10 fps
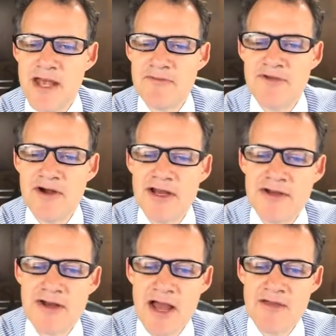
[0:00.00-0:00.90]

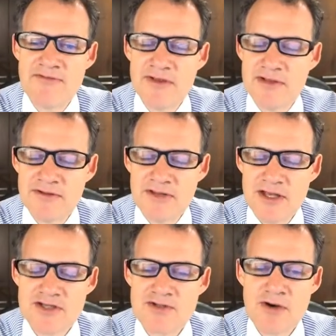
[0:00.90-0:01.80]
I feel
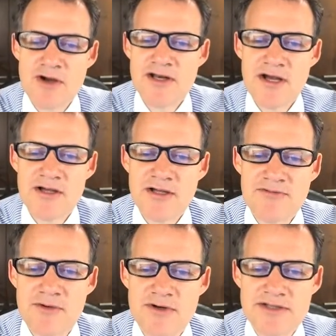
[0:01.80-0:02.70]
extraordinarily
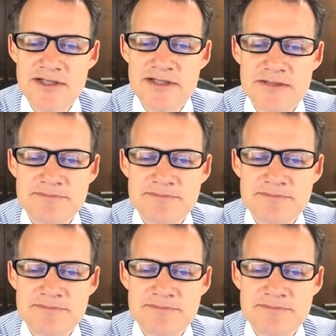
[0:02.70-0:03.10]
fortunate.